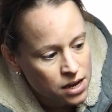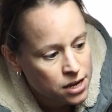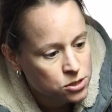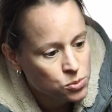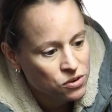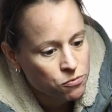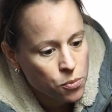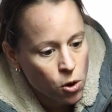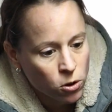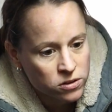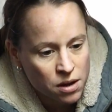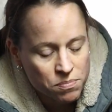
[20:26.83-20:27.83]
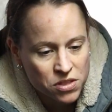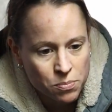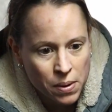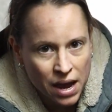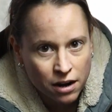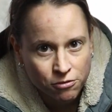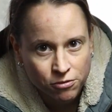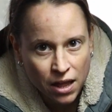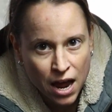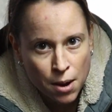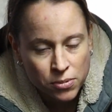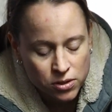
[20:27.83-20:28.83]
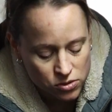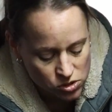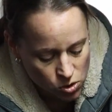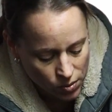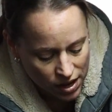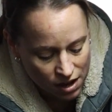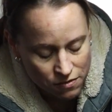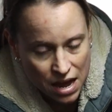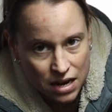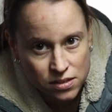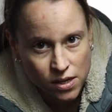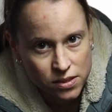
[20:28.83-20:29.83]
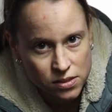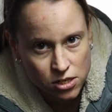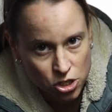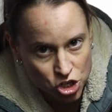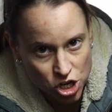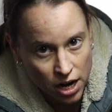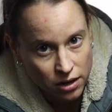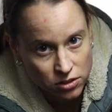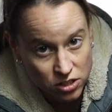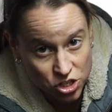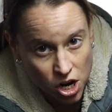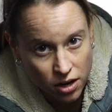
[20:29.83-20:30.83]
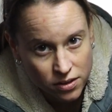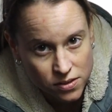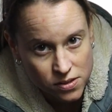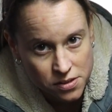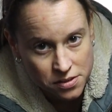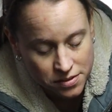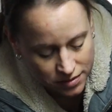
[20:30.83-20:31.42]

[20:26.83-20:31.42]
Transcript: is we've pulled up the back flap so we have access to check the chucks.